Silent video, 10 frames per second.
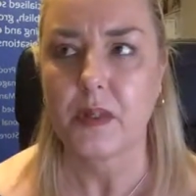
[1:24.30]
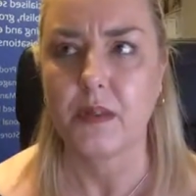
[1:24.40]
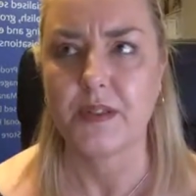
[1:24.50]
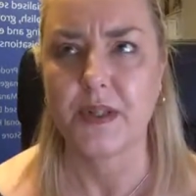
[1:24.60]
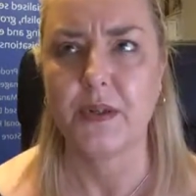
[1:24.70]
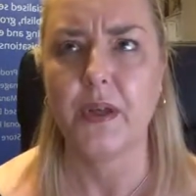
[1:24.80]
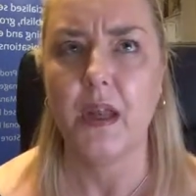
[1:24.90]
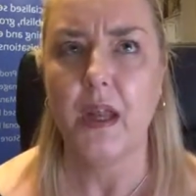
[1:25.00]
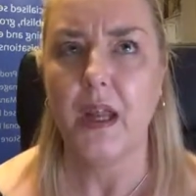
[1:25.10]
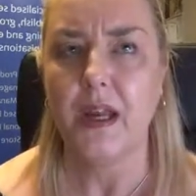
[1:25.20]
So
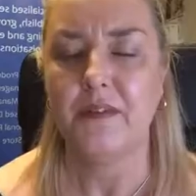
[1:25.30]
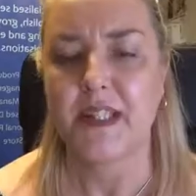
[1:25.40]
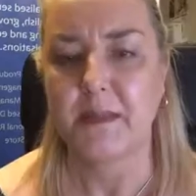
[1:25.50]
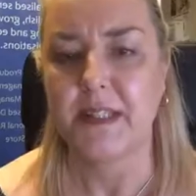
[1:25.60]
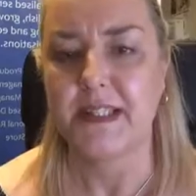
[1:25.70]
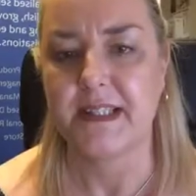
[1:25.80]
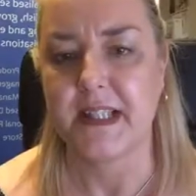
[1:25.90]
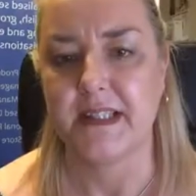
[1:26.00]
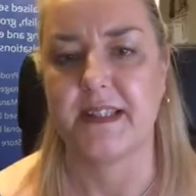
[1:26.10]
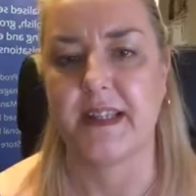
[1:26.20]
if someone
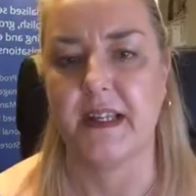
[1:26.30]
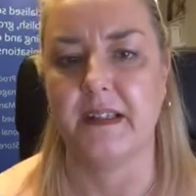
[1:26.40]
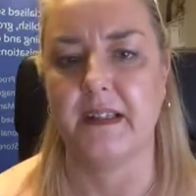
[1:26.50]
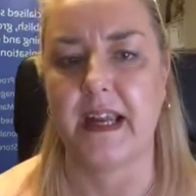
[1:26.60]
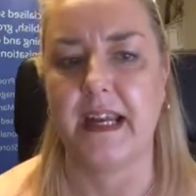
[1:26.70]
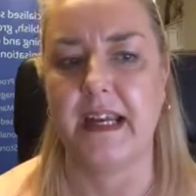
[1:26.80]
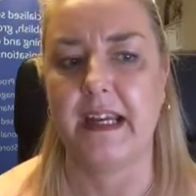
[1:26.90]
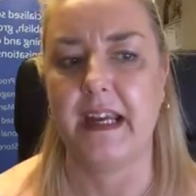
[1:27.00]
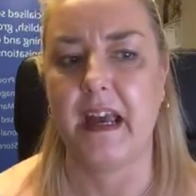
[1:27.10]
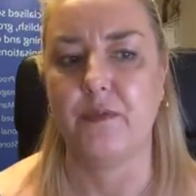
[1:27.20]
says that
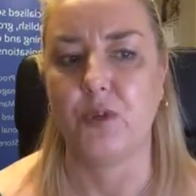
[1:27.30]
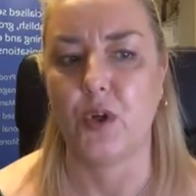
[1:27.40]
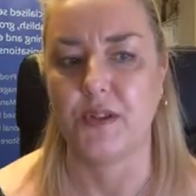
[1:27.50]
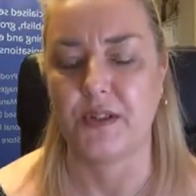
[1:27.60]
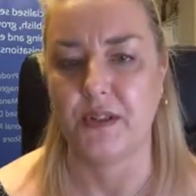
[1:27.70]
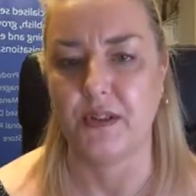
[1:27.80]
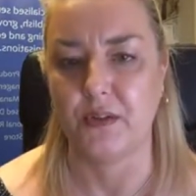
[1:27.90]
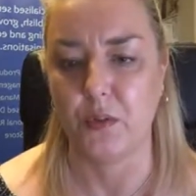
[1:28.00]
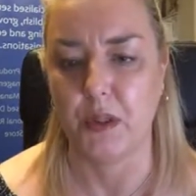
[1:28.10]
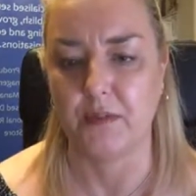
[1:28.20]
they have got
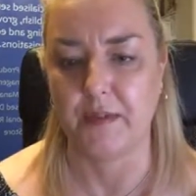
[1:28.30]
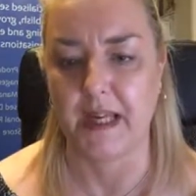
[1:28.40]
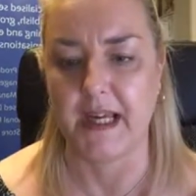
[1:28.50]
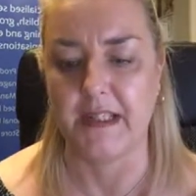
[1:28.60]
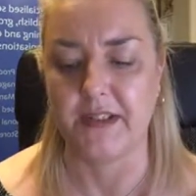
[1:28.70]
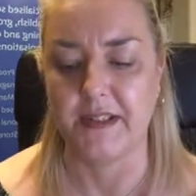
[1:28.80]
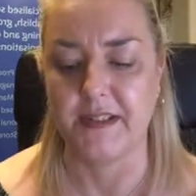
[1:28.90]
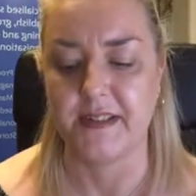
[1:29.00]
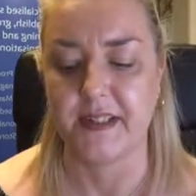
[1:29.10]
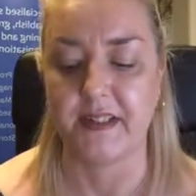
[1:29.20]
certain
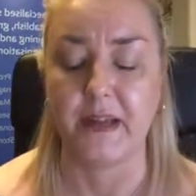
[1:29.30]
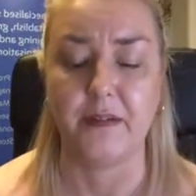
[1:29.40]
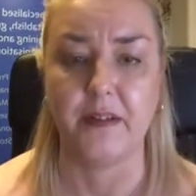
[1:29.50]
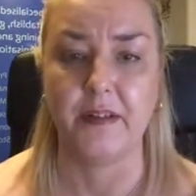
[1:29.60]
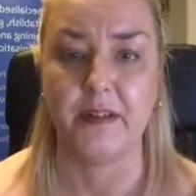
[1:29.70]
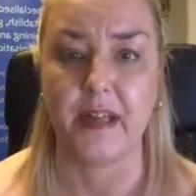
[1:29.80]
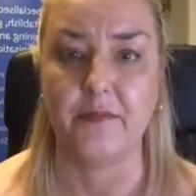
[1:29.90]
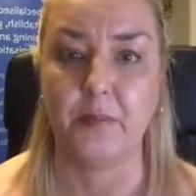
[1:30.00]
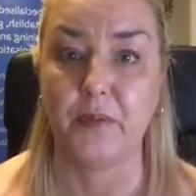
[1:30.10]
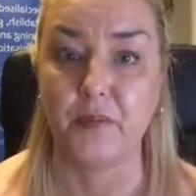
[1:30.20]
qualifications and
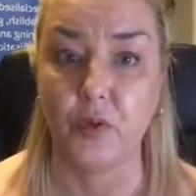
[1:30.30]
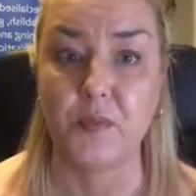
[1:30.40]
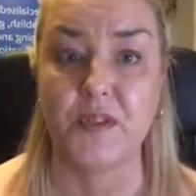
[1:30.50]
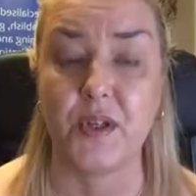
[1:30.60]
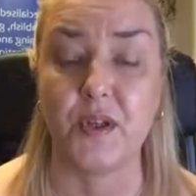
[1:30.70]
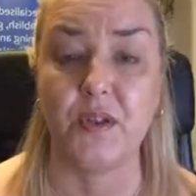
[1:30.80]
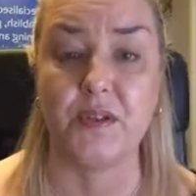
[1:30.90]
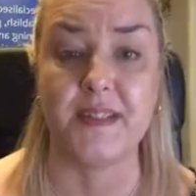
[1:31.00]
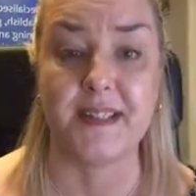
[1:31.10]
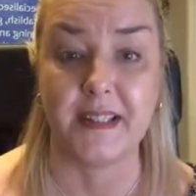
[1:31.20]
they've performed
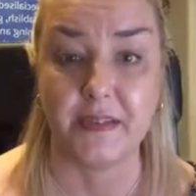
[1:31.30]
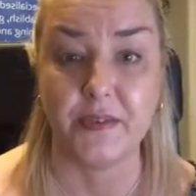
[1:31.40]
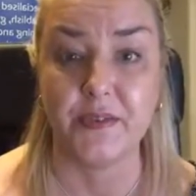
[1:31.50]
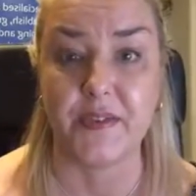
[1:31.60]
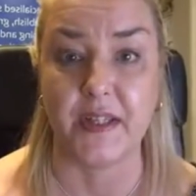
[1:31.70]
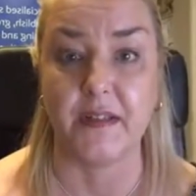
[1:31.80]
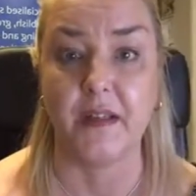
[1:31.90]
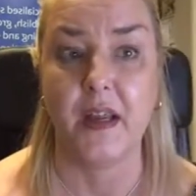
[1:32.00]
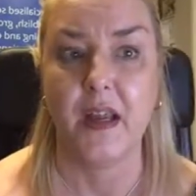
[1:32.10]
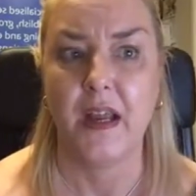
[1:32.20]
certain skills
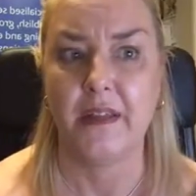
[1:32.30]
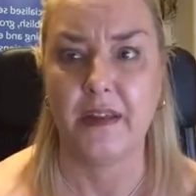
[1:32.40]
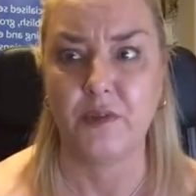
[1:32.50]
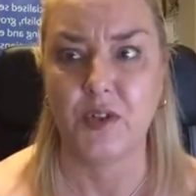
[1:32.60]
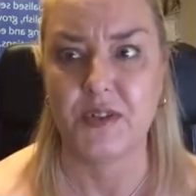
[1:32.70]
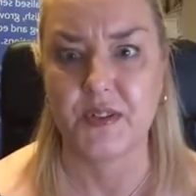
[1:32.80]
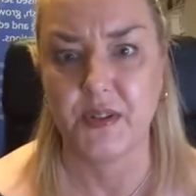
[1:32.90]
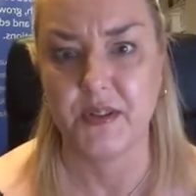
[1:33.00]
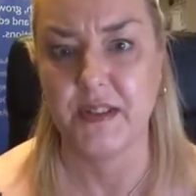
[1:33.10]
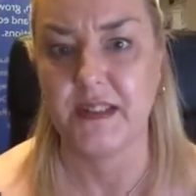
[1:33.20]
and they've got
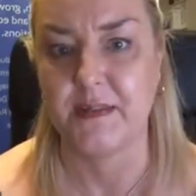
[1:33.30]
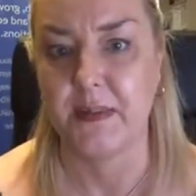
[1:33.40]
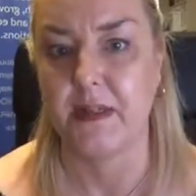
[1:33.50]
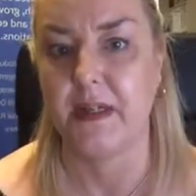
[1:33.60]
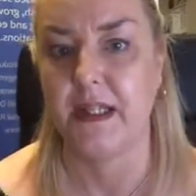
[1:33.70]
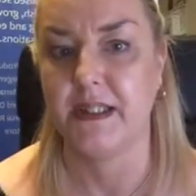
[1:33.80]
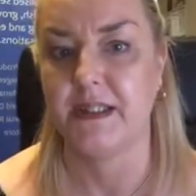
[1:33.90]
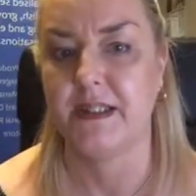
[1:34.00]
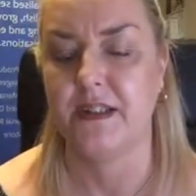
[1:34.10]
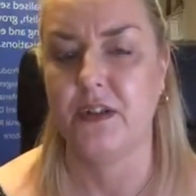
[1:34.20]
certain
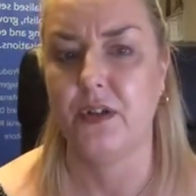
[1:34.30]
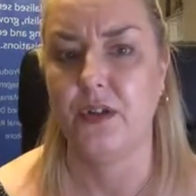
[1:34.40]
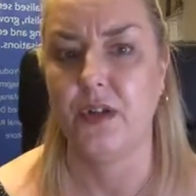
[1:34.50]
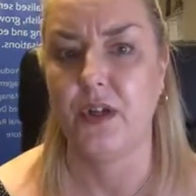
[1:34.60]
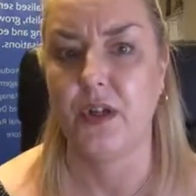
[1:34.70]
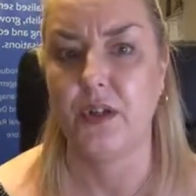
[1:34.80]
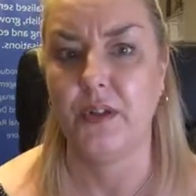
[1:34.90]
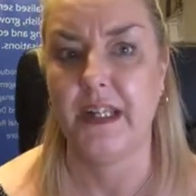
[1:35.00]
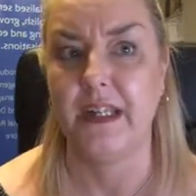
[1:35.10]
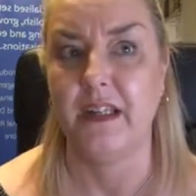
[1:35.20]
experience, you can
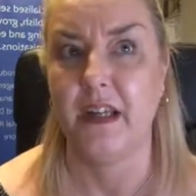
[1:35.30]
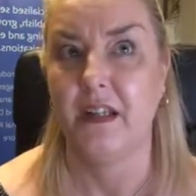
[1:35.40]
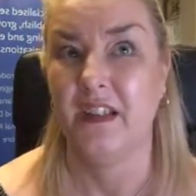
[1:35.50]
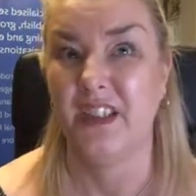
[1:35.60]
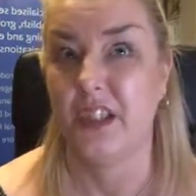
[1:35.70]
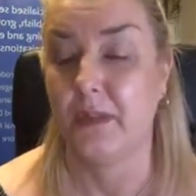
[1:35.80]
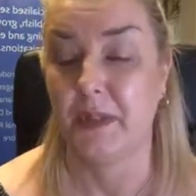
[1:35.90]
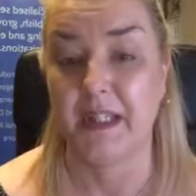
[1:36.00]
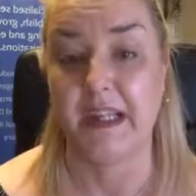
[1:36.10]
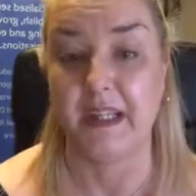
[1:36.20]
only
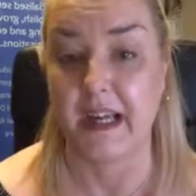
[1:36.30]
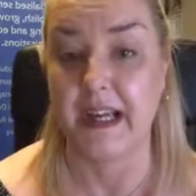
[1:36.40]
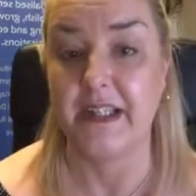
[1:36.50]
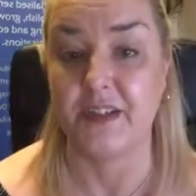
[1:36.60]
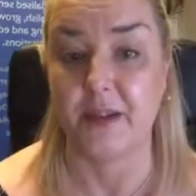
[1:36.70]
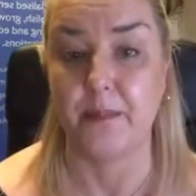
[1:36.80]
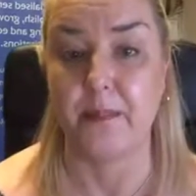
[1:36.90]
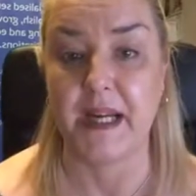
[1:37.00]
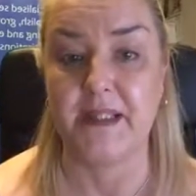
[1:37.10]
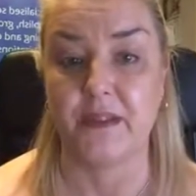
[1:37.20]
legitimately engage them
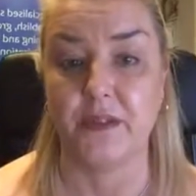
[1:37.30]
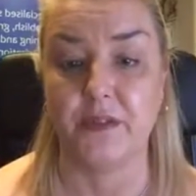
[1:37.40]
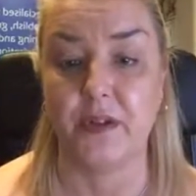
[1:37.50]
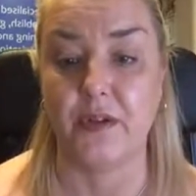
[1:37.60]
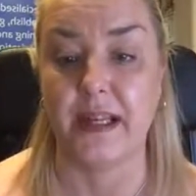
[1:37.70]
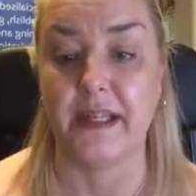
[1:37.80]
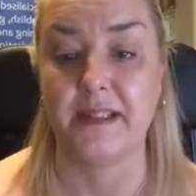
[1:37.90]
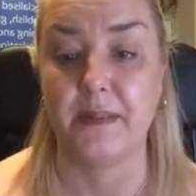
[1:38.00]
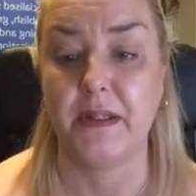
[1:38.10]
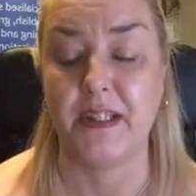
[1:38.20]
based on that
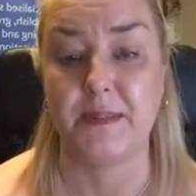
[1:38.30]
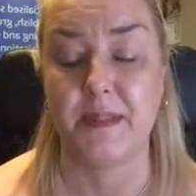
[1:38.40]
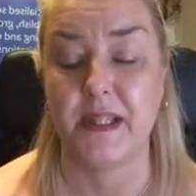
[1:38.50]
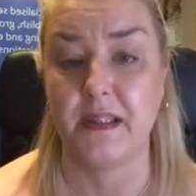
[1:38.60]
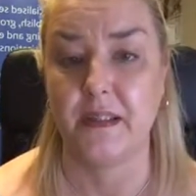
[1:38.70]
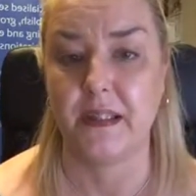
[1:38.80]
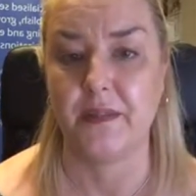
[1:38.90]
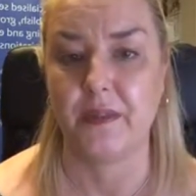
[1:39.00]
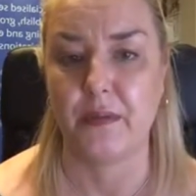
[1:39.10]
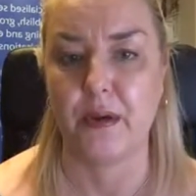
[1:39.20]
experience, particularly
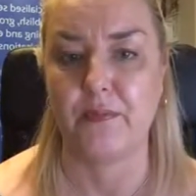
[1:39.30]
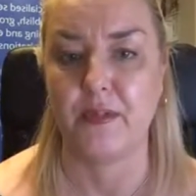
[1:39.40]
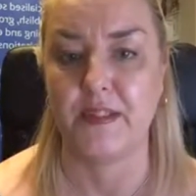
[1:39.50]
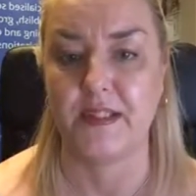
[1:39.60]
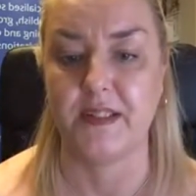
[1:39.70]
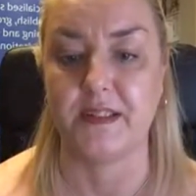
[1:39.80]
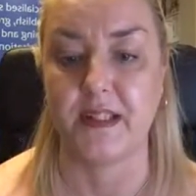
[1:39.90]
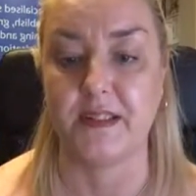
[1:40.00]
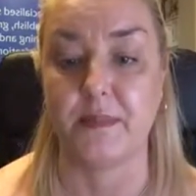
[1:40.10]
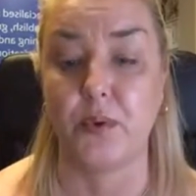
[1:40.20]
if their references
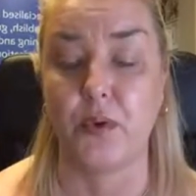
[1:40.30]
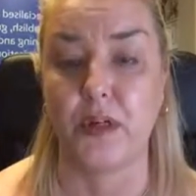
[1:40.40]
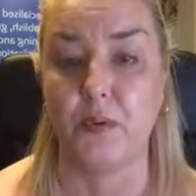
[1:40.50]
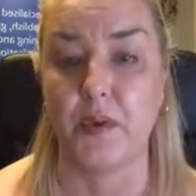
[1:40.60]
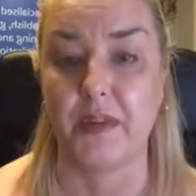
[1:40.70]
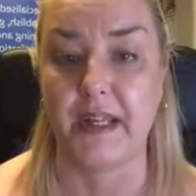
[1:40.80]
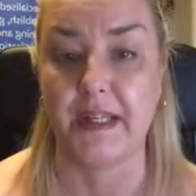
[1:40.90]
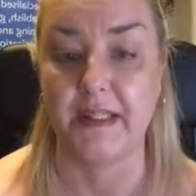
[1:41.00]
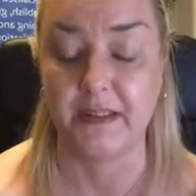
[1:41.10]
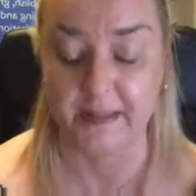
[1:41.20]
are supporting what
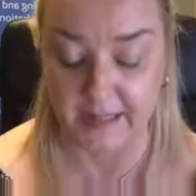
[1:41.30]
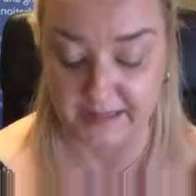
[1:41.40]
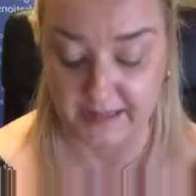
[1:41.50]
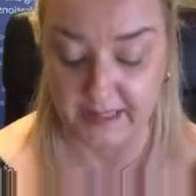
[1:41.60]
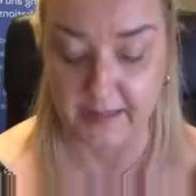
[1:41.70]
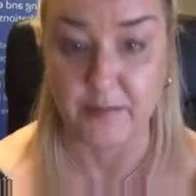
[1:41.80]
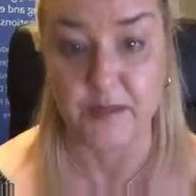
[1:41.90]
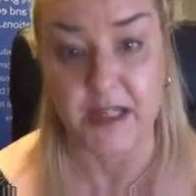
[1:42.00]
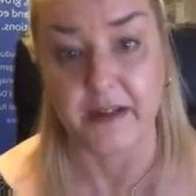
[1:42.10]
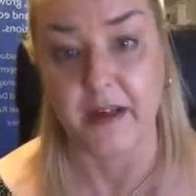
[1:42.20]
they say they've
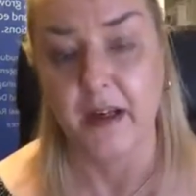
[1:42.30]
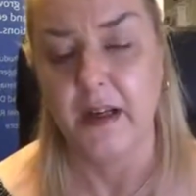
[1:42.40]
done.